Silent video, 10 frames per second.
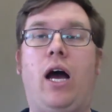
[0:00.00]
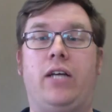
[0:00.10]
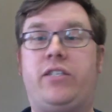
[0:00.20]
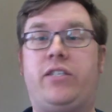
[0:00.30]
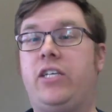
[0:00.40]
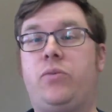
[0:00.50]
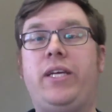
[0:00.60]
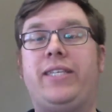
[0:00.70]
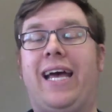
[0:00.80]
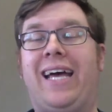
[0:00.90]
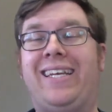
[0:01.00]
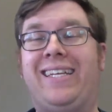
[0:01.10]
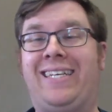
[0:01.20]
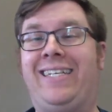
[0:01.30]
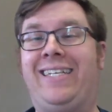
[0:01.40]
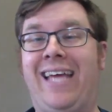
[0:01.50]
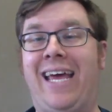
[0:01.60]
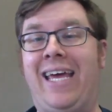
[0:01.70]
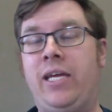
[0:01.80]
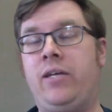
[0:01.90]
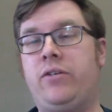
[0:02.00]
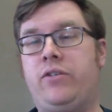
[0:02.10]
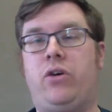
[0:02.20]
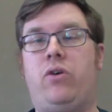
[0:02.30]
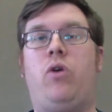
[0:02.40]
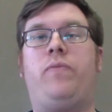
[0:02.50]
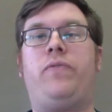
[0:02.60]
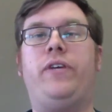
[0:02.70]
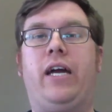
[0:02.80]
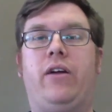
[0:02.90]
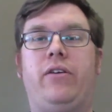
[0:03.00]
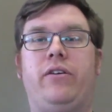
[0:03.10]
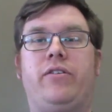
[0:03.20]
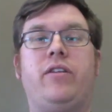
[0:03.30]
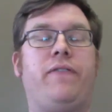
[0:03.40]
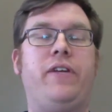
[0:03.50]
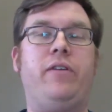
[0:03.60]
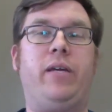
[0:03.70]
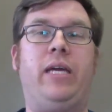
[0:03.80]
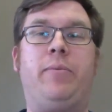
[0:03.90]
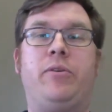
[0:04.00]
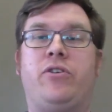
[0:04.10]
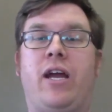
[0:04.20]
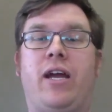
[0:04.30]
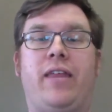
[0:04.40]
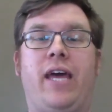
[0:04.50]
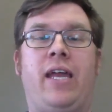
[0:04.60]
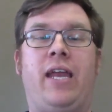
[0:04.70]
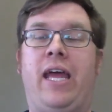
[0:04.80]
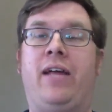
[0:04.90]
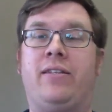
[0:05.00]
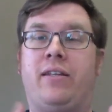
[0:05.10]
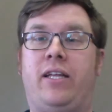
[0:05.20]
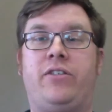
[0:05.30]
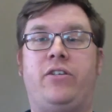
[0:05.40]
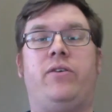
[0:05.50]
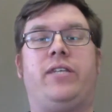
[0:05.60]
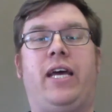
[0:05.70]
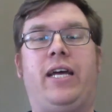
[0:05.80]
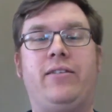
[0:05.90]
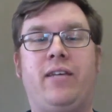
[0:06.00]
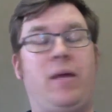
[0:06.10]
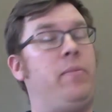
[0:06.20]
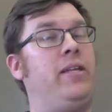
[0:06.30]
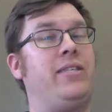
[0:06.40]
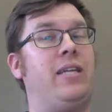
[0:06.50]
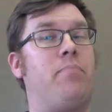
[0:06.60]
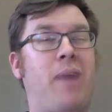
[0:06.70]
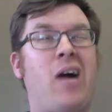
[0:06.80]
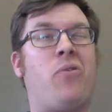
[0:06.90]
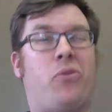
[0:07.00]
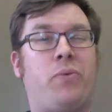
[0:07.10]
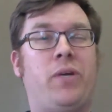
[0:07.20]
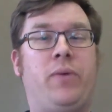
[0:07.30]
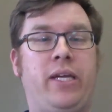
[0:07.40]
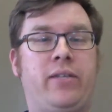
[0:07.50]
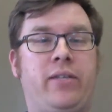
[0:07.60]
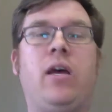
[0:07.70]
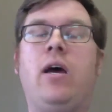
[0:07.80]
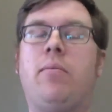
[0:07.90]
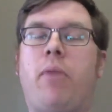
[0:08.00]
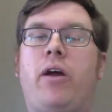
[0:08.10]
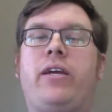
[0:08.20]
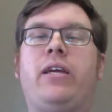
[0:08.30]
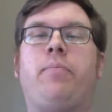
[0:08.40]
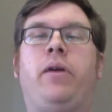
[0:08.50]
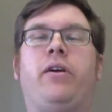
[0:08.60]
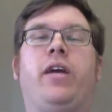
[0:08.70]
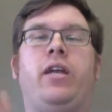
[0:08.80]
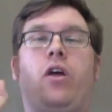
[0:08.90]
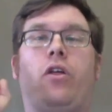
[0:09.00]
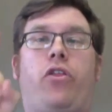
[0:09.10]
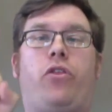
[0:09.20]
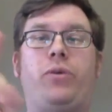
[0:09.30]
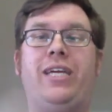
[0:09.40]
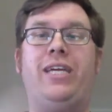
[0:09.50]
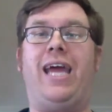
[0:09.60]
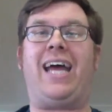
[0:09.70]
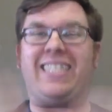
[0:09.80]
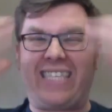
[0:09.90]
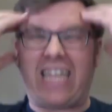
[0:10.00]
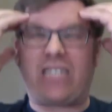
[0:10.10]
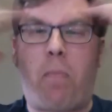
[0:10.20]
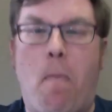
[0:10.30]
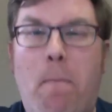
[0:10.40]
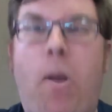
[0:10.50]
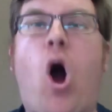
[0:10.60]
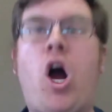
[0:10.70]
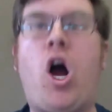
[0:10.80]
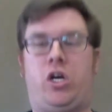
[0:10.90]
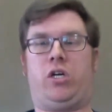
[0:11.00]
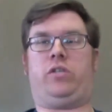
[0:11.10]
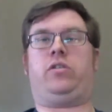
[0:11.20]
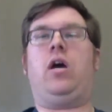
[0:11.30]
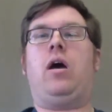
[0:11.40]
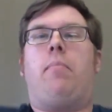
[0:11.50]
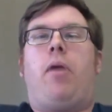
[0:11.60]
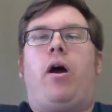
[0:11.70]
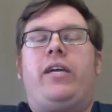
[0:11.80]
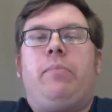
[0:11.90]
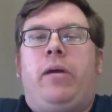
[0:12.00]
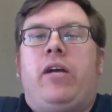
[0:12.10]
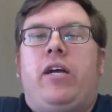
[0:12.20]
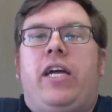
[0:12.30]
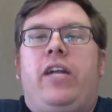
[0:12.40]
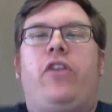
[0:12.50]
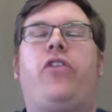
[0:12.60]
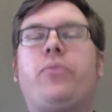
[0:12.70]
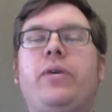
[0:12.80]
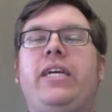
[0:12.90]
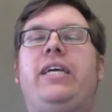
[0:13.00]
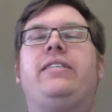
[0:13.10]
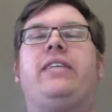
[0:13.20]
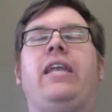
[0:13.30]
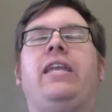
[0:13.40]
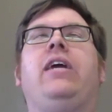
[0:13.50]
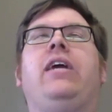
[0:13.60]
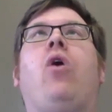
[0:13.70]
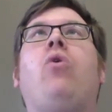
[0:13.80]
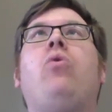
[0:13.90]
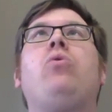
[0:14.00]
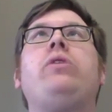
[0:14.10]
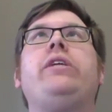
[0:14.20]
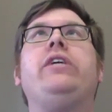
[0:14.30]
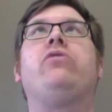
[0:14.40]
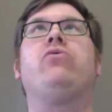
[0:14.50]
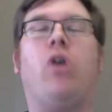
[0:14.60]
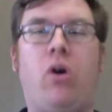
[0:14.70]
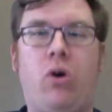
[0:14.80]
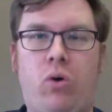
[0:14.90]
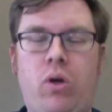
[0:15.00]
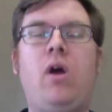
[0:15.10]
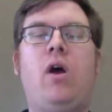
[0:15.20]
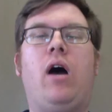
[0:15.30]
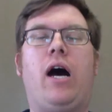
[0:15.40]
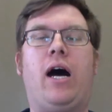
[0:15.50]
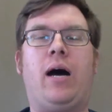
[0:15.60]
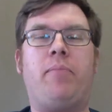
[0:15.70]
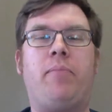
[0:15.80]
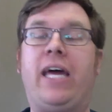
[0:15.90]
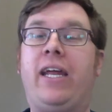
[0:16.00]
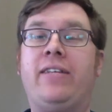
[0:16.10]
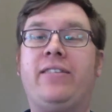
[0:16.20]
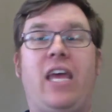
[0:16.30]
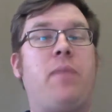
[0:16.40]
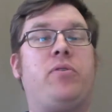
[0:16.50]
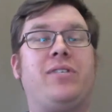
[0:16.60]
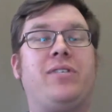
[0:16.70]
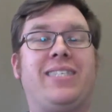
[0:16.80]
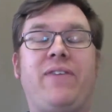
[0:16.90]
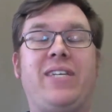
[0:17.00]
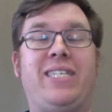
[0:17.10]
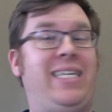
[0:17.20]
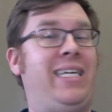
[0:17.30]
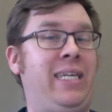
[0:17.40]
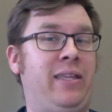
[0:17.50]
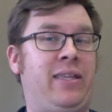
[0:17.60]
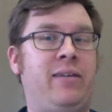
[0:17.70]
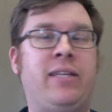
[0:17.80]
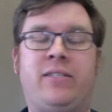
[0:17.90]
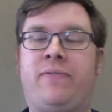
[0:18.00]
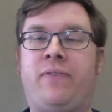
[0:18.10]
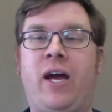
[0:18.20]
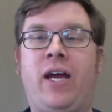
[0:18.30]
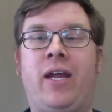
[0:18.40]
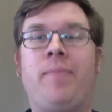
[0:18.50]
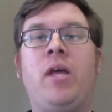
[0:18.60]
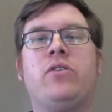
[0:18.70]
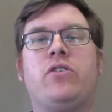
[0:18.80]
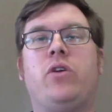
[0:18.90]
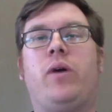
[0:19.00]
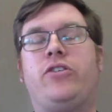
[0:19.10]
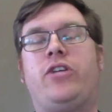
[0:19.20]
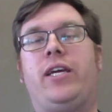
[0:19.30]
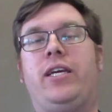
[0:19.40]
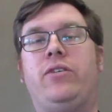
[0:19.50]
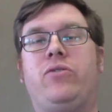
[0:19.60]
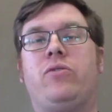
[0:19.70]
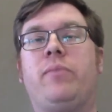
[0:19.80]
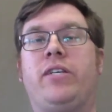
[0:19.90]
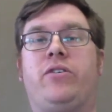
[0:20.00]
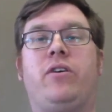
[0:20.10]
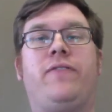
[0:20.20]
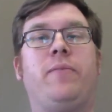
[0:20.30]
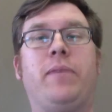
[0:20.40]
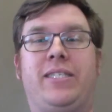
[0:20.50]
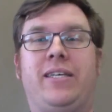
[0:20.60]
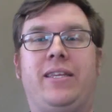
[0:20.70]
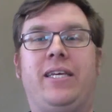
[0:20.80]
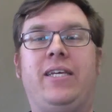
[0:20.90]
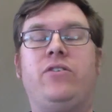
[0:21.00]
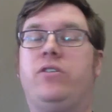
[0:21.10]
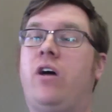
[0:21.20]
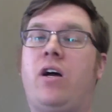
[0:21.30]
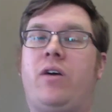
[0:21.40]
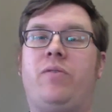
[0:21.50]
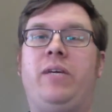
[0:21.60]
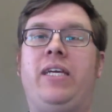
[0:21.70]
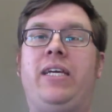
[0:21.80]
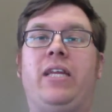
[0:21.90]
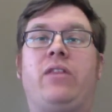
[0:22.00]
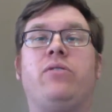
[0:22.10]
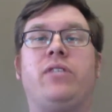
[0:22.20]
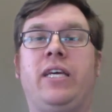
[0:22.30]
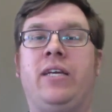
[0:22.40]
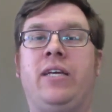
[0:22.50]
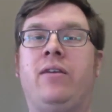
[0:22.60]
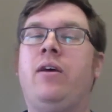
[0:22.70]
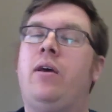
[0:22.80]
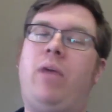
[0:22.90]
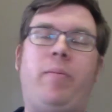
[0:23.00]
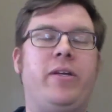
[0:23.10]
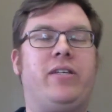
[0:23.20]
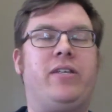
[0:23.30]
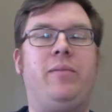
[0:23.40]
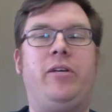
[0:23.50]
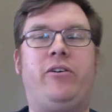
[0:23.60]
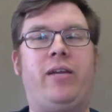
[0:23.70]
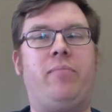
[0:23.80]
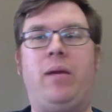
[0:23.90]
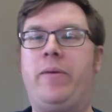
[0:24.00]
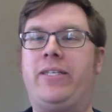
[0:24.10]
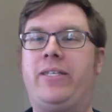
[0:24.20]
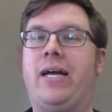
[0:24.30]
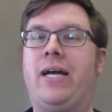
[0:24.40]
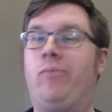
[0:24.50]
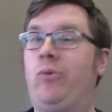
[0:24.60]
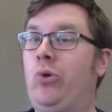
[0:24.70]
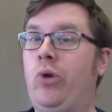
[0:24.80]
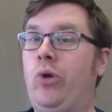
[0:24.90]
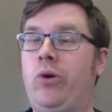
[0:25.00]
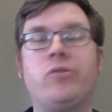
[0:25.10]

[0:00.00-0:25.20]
6 weeks ended today, so hopefully you got all your stuff in, you've been keeping track of that. And to let you know as a heads up, that means in about 3 weeks, marking period 3 ends. That's bonkers. Marking period 3 is ending. Holy crow. But that ends April 17th. That's a Friday. So you want to check eSchool, make sure if you're missing things, you talk with me, get those in. Maybe it's going to be credit, maybe it's not. Who knows?